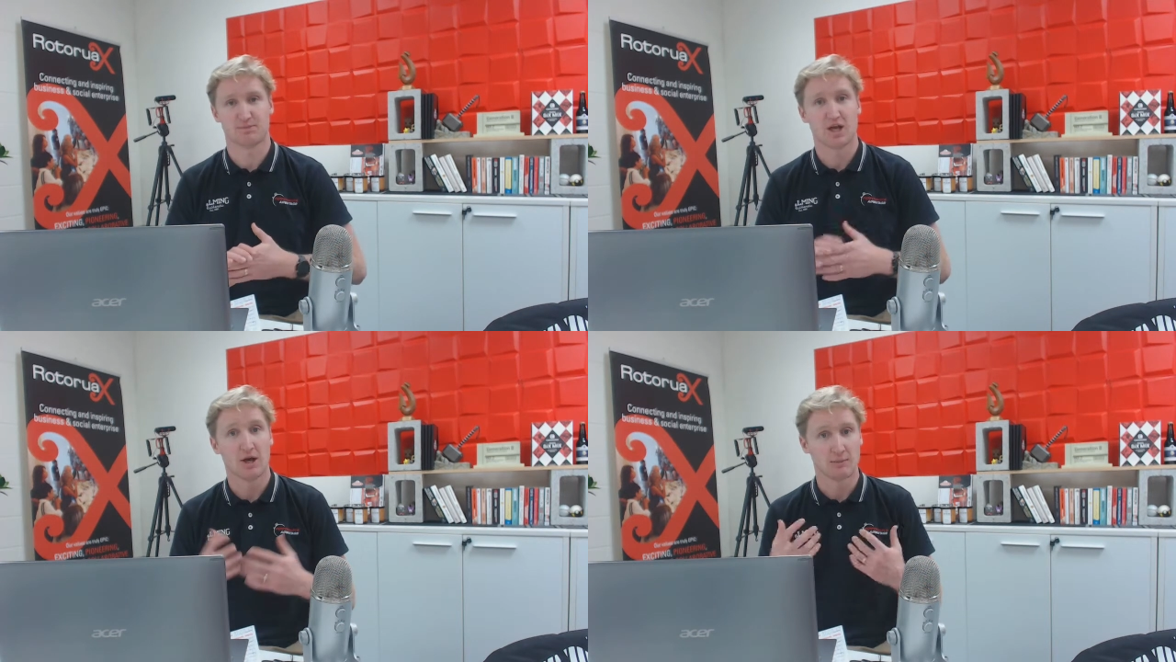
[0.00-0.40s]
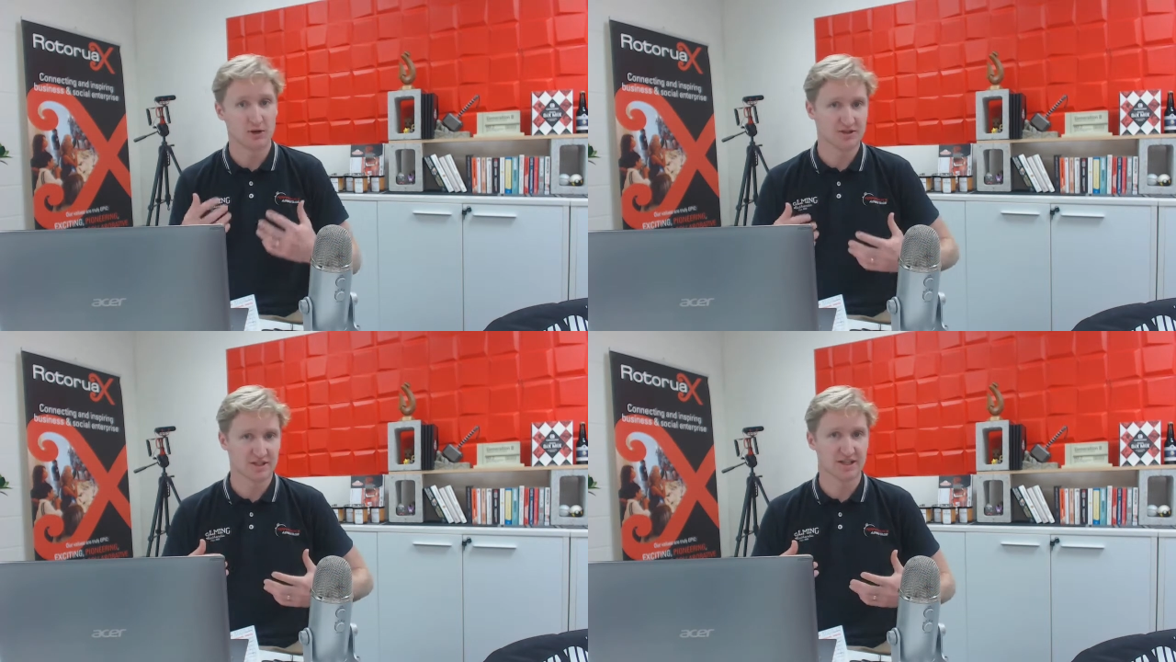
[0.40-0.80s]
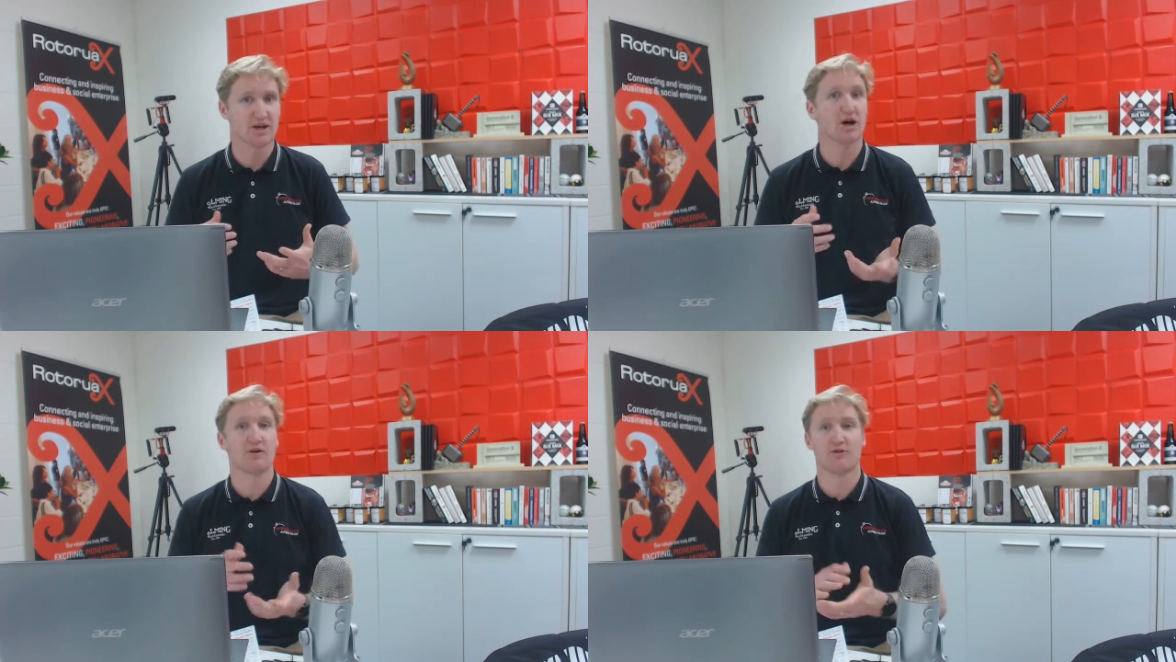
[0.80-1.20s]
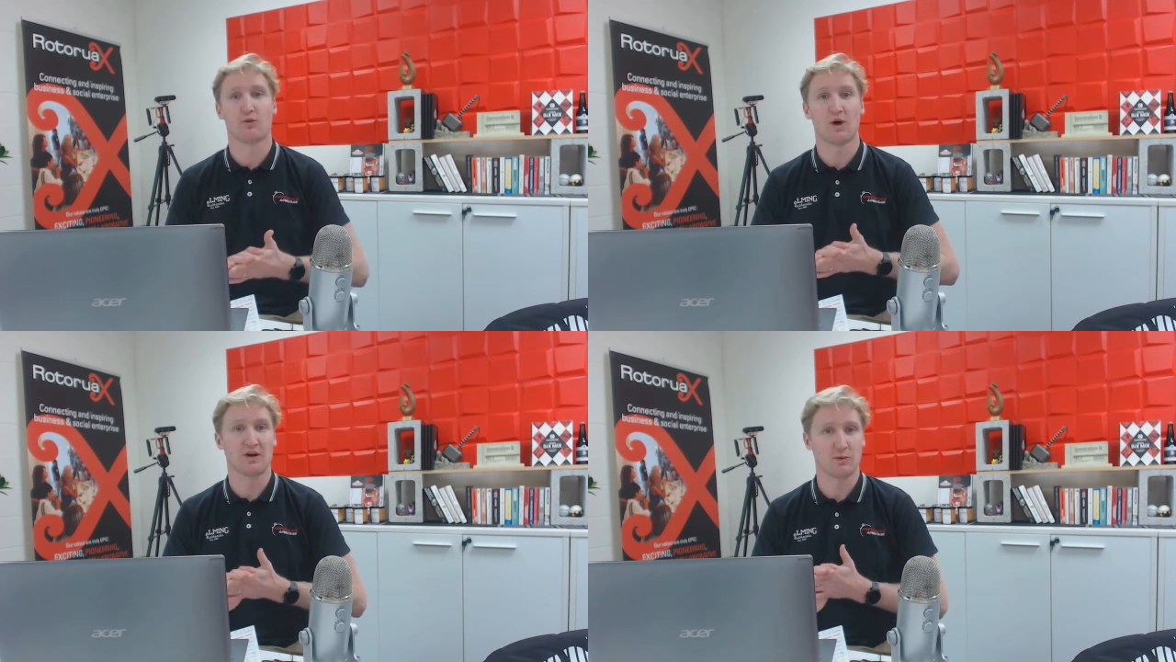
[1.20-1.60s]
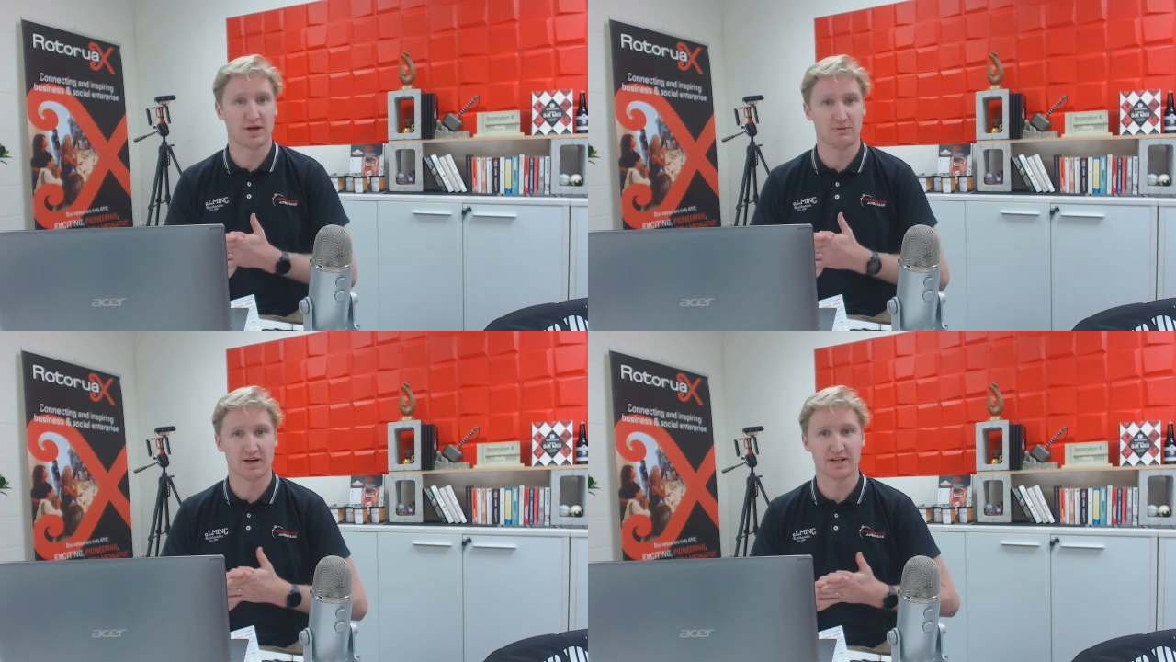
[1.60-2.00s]
Personally, I offer a
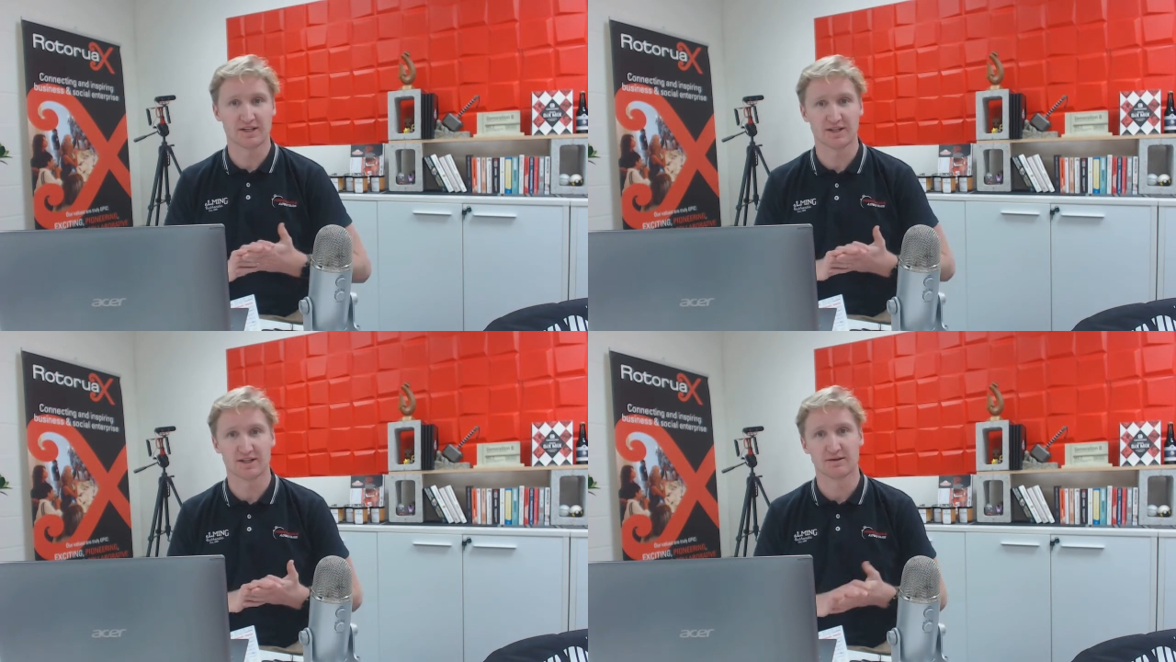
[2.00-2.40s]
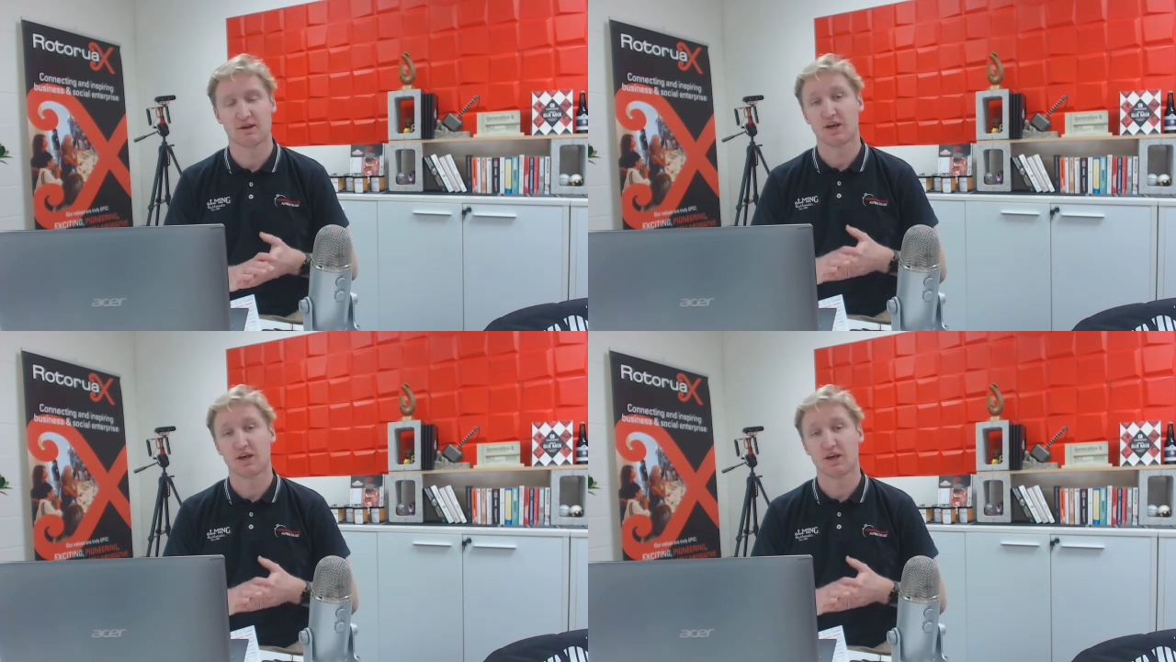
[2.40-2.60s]
one-on-one running clinic